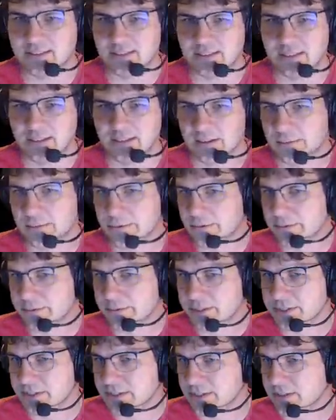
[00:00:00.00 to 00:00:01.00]
they hit War
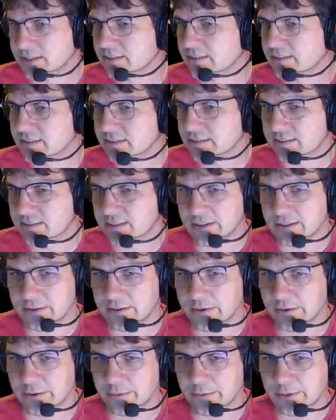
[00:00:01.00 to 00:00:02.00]
Machine. That's exactly
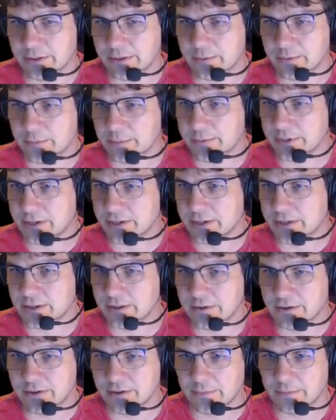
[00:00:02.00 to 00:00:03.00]
who I want them to pick.
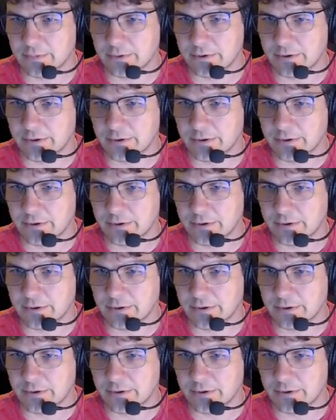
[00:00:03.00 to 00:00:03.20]
Either him or